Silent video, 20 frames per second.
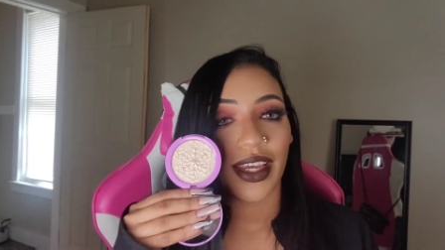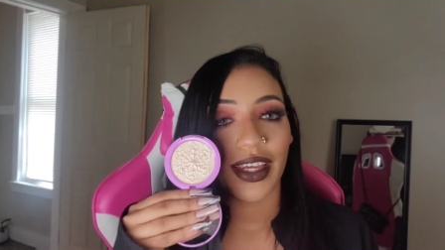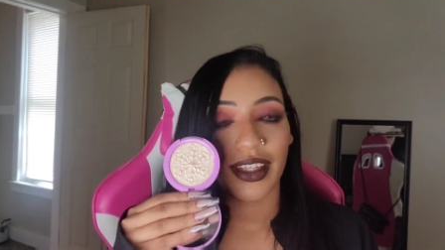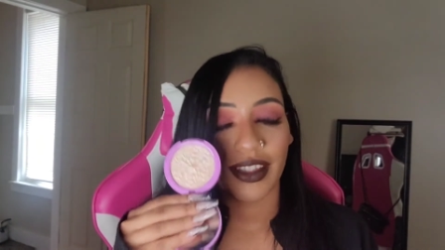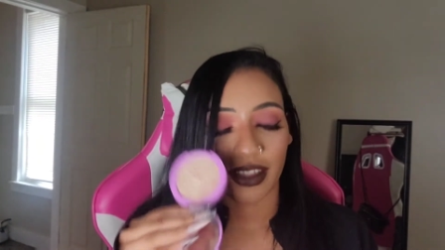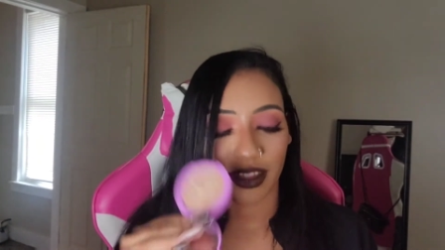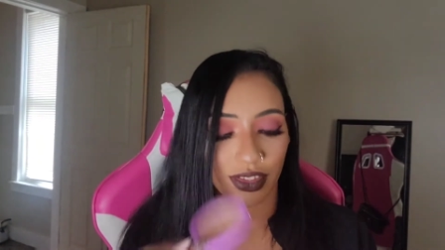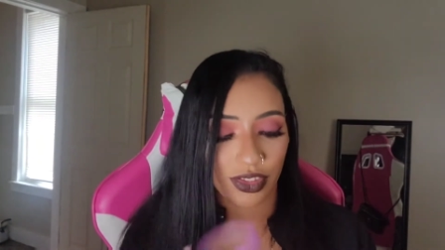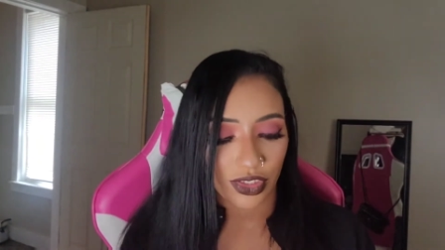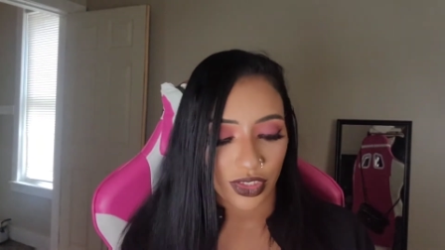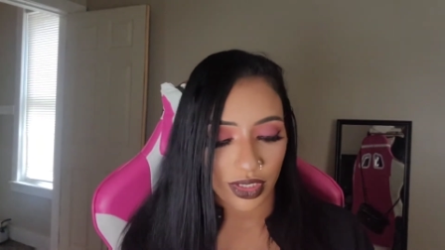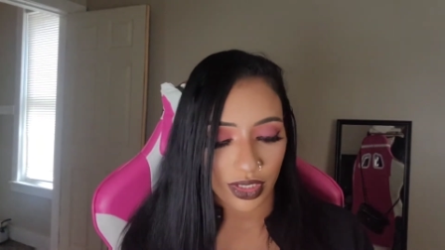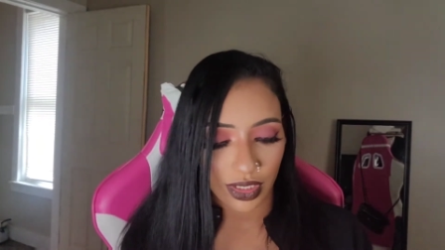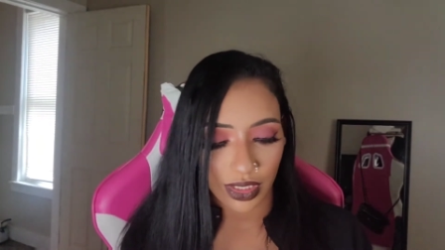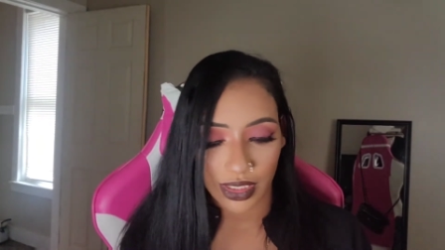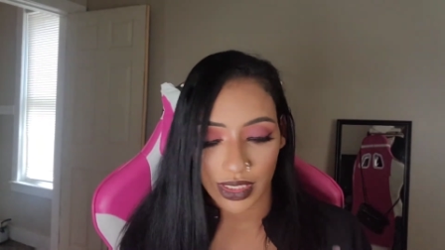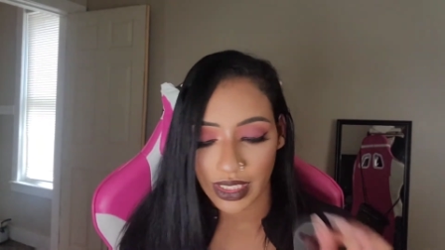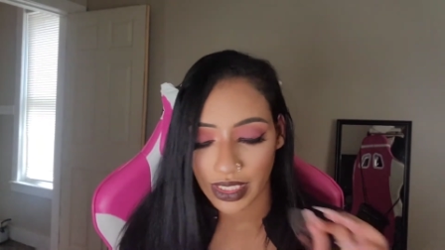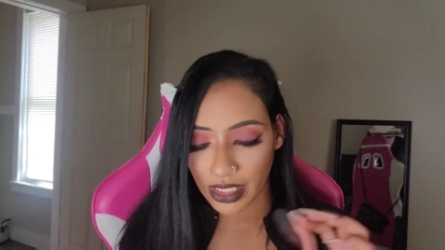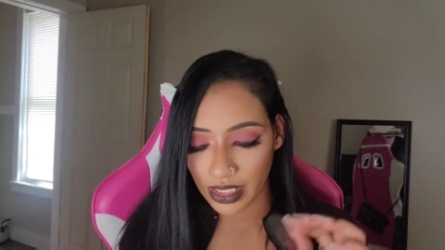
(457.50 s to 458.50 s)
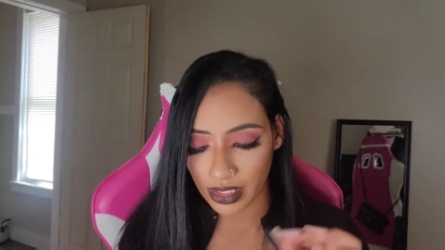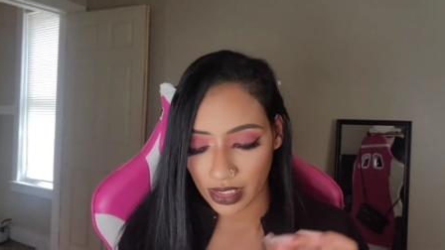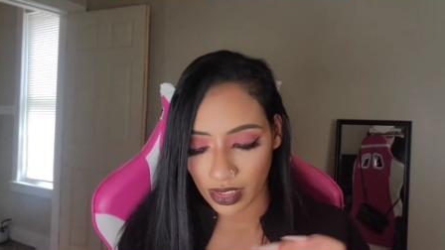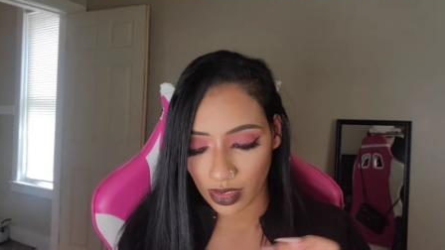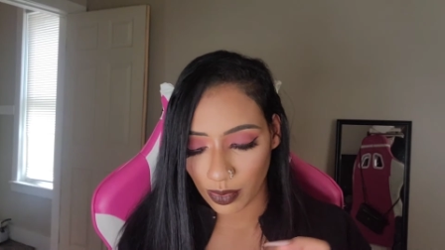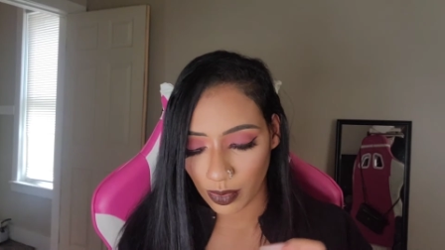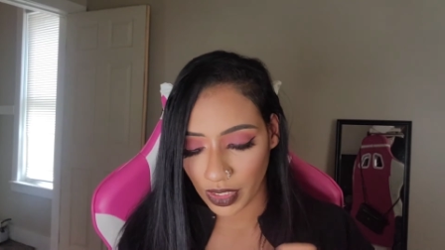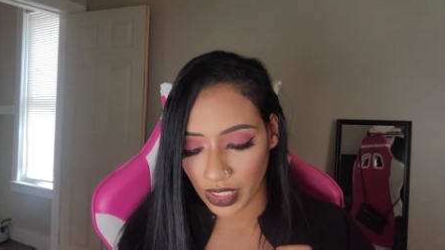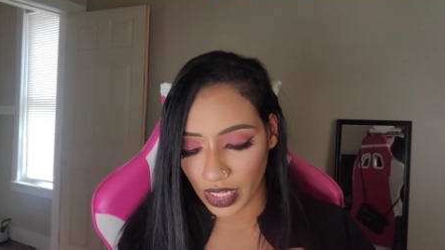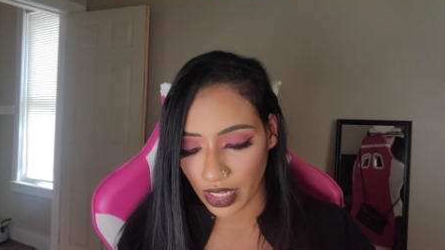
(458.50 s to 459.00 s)
And this just looks like it's
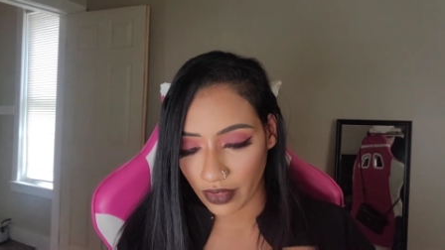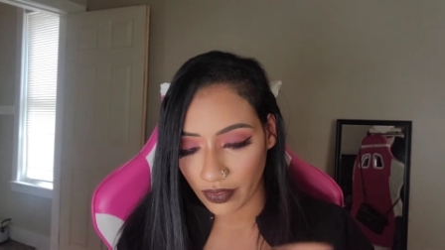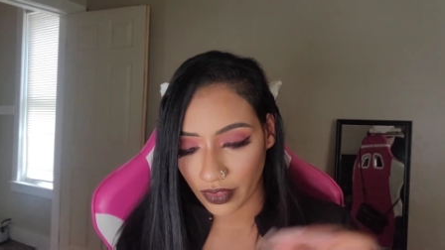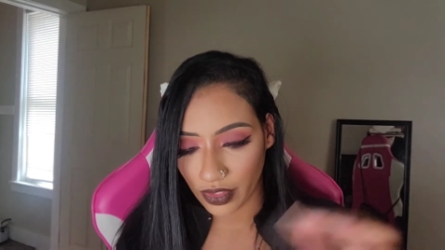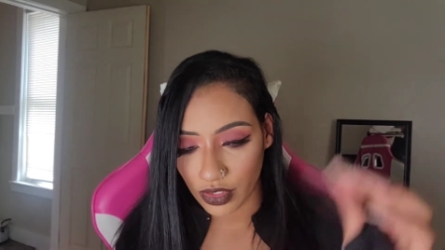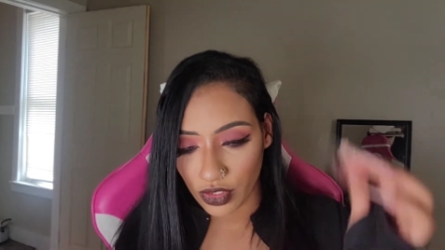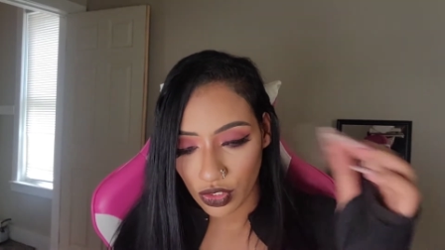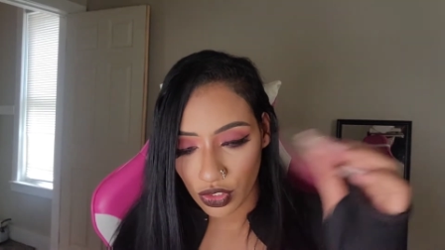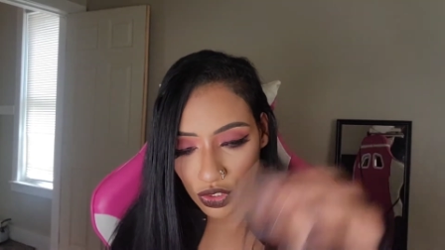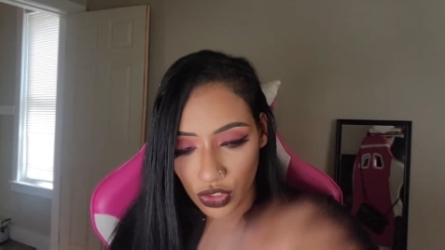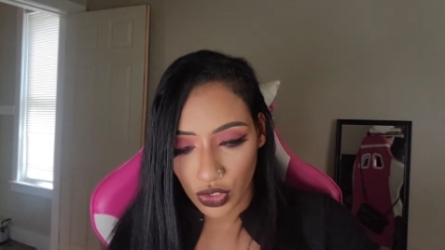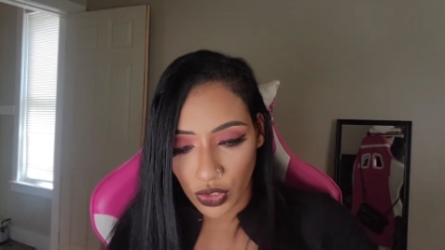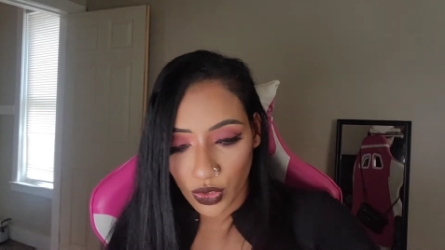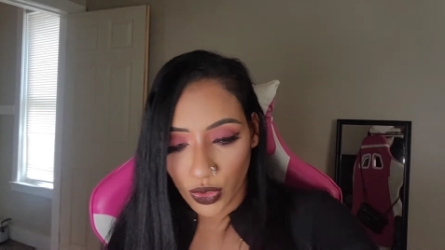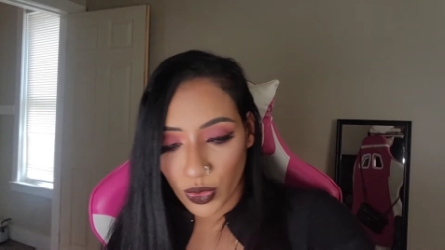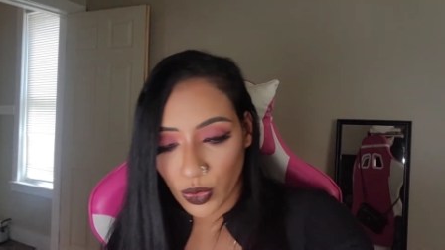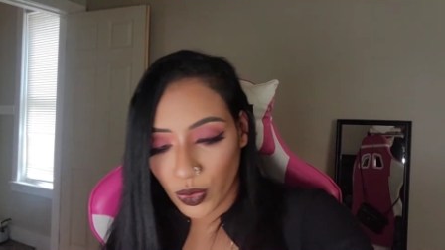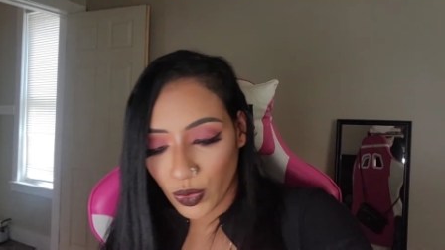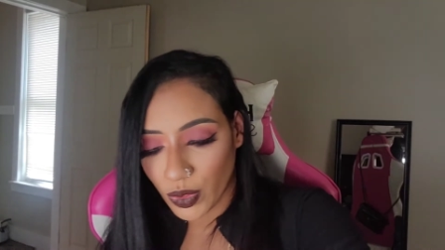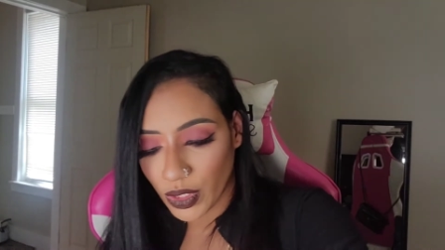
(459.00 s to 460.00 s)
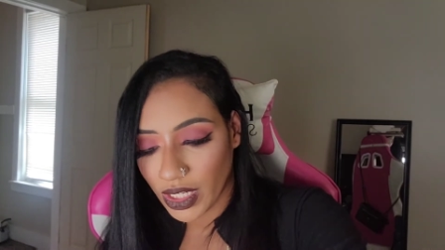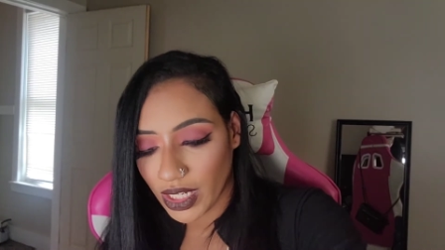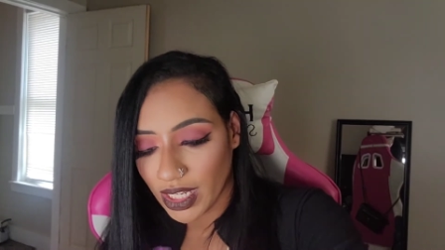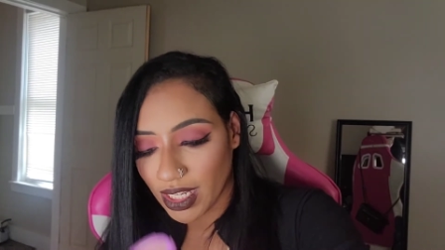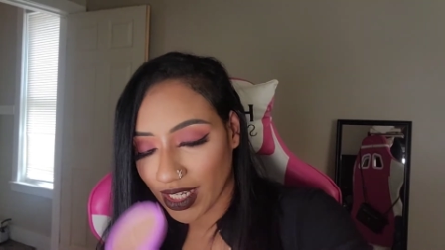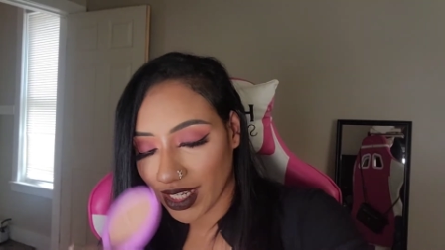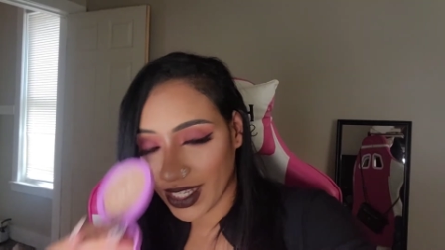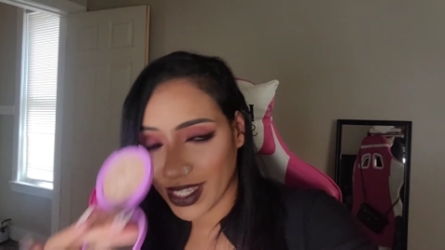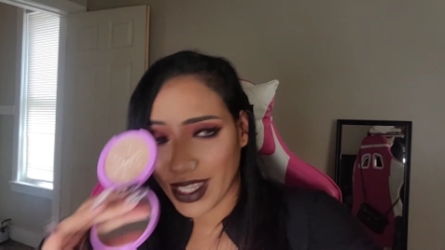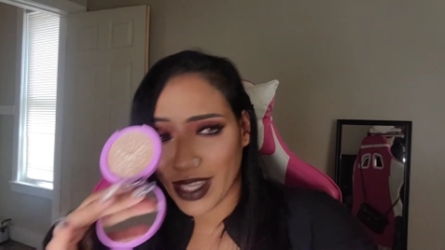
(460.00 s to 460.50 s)
going to be heaven. So
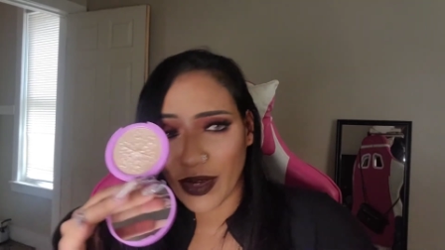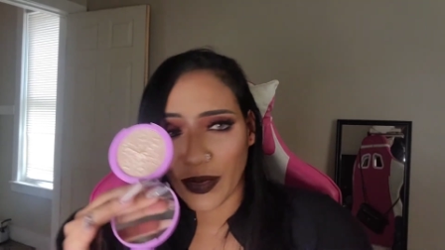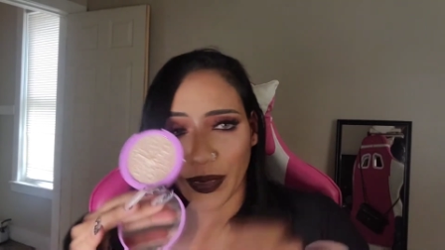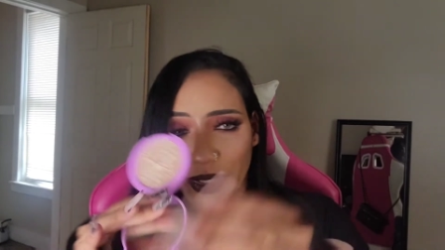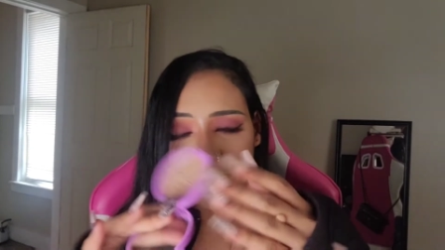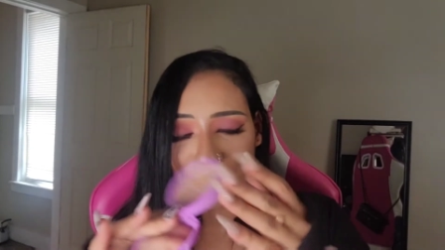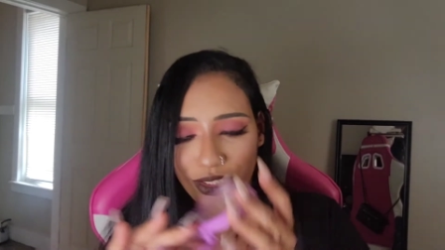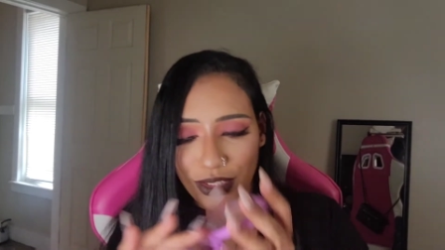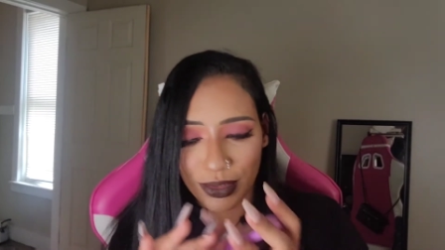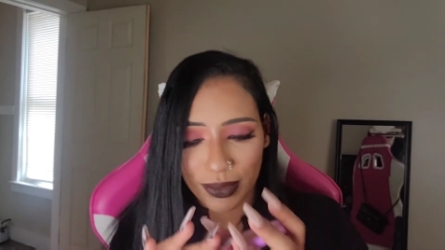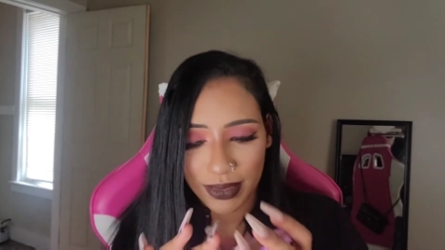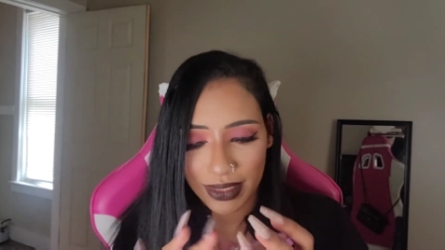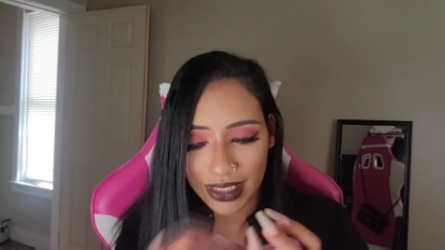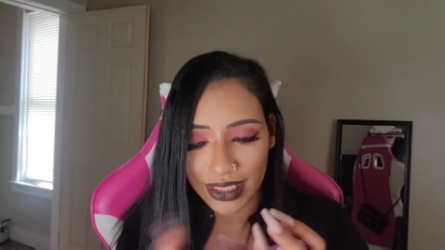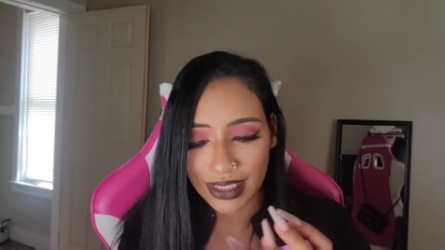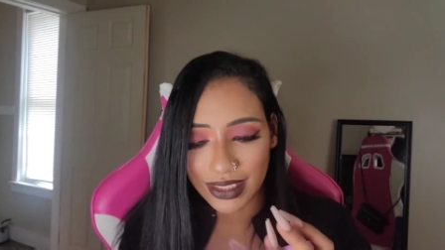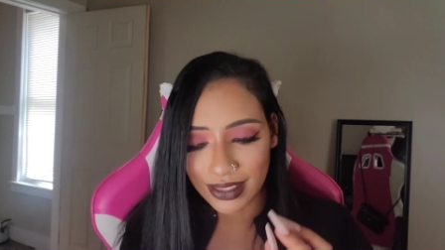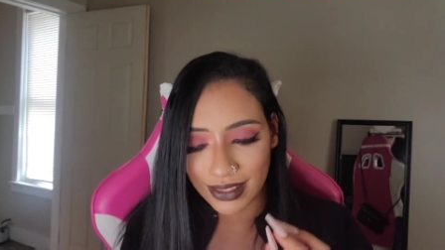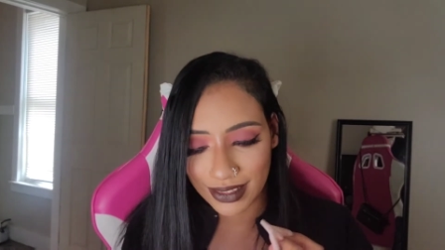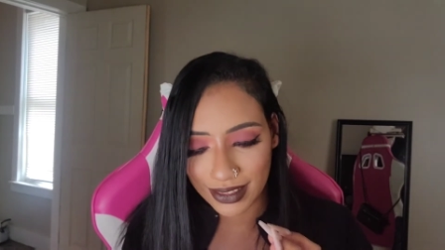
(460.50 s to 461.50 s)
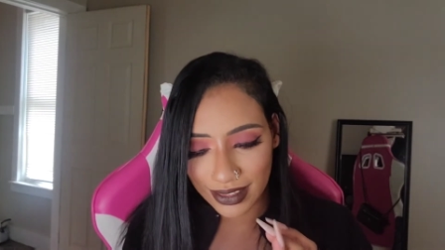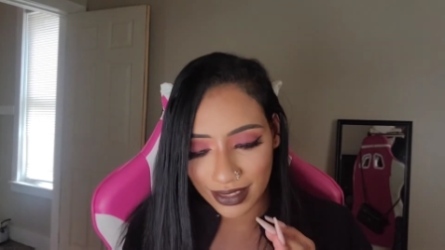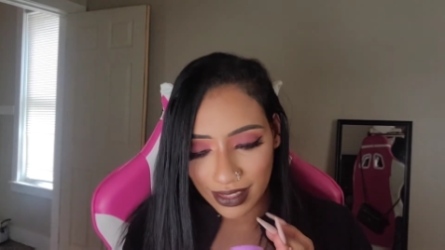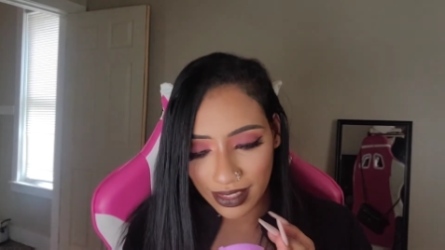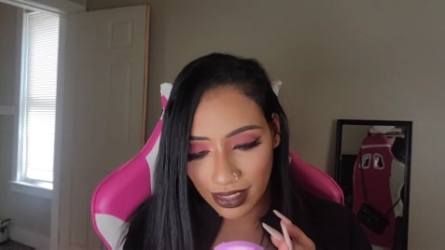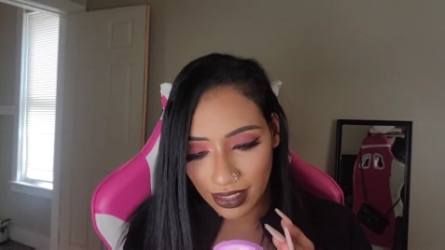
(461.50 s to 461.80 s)
I can't wait to use this.